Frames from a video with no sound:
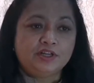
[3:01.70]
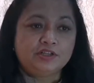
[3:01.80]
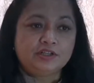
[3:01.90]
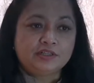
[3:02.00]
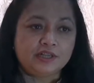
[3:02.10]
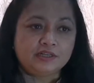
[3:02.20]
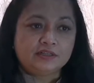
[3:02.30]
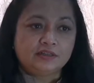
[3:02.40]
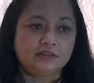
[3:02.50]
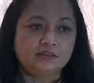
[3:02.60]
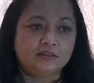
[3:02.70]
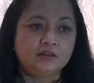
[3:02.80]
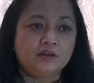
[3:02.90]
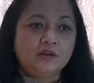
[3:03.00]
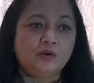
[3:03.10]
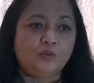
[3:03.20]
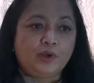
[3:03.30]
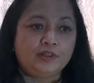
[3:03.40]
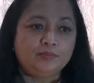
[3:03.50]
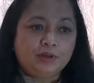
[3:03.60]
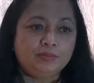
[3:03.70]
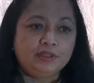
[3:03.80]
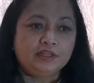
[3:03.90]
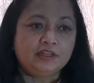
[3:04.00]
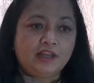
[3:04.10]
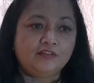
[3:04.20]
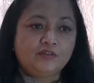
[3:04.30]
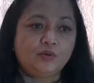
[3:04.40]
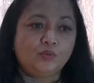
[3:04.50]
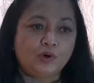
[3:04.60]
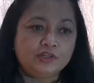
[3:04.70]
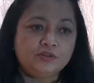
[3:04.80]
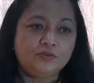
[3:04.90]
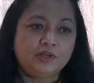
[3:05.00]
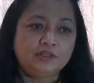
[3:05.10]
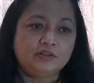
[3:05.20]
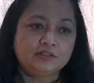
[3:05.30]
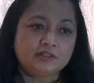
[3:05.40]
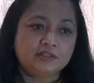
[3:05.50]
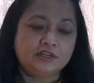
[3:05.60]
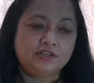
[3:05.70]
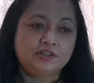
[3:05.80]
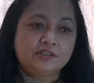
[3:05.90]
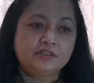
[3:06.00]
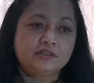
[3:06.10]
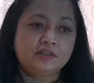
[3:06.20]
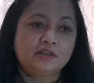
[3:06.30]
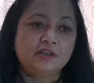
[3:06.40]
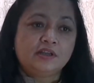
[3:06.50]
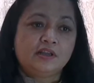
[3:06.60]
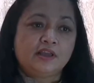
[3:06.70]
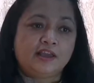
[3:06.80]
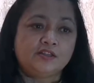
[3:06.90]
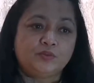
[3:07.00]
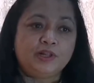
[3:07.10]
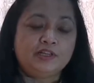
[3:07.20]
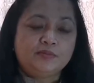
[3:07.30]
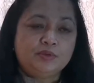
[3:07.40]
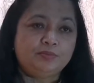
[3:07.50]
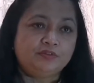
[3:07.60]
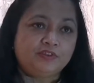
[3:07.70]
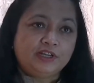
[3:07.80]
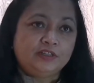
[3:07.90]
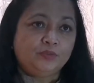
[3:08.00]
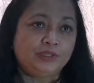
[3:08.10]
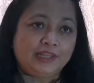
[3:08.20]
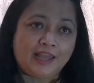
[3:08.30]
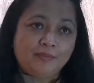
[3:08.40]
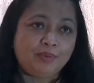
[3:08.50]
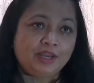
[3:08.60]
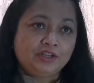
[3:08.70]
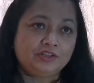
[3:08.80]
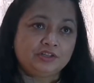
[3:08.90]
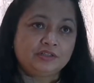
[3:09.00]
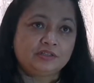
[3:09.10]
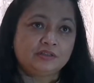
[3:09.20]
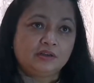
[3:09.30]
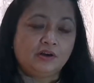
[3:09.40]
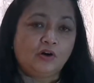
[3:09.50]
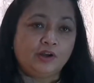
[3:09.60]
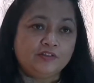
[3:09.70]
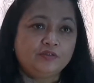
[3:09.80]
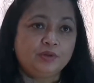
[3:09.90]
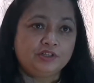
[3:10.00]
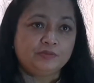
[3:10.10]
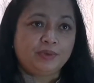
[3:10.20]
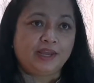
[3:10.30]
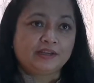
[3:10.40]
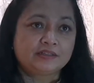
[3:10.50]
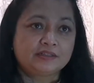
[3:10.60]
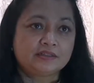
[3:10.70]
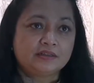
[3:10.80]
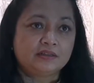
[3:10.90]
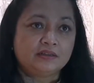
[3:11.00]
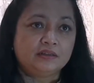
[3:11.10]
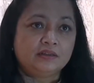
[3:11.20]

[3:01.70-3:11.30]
and dementia center where the public can have one-to-one consultations as well as be provided with care packages or information packs.